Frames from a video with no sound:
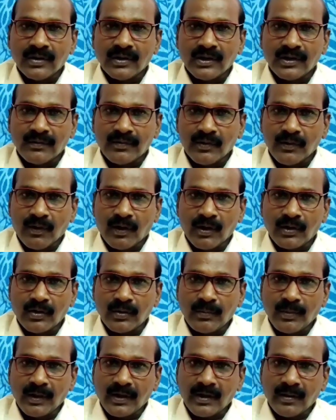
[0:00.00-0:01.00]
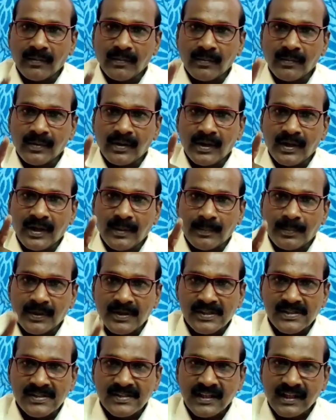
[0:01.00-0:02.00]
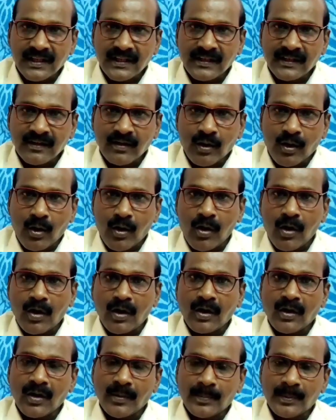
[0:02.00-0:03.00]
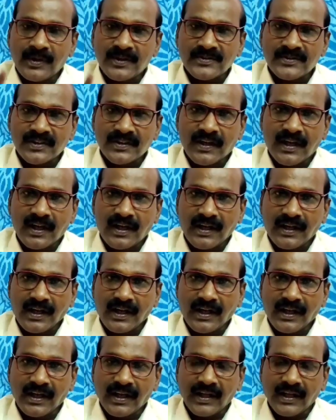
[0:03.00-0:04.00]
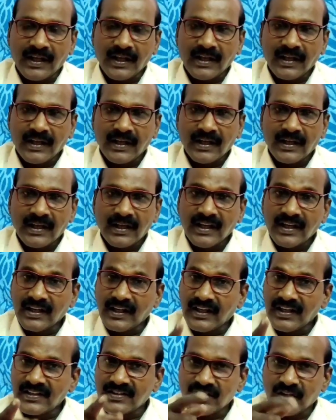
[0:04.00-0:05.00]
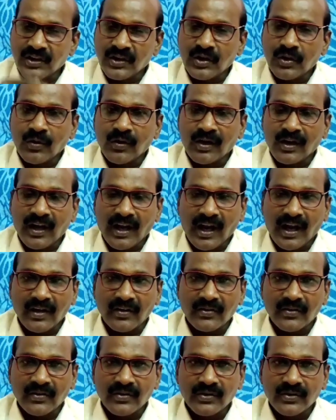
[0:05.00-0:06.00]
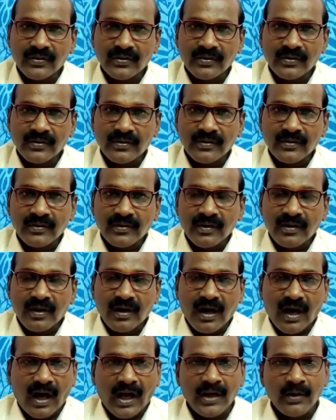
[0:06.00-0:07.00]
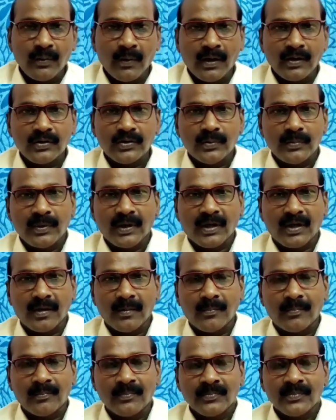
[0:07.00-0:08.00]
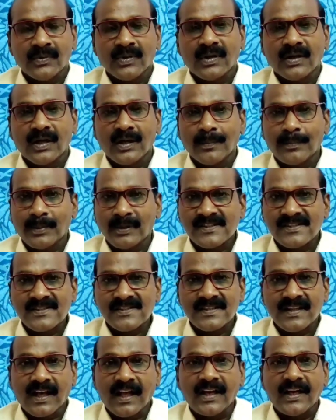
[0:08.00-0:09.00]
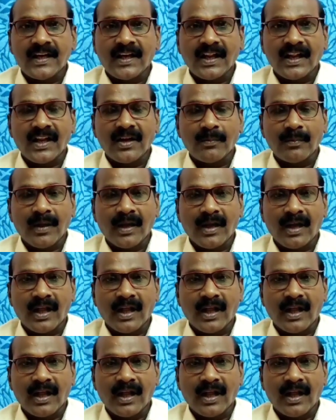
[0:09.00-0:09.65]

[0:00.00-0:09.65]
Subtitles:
If you want to become a person or a personality, it is in your hands. I want to become a personality in my